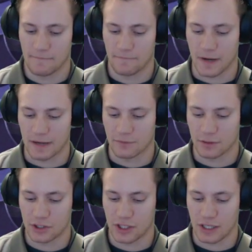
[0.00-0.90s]
5
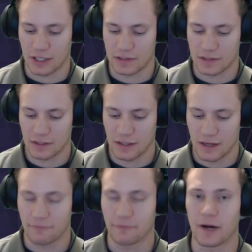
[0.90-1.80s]
crit chance.
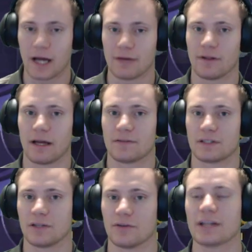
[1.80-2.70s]
And 5 lifesteal.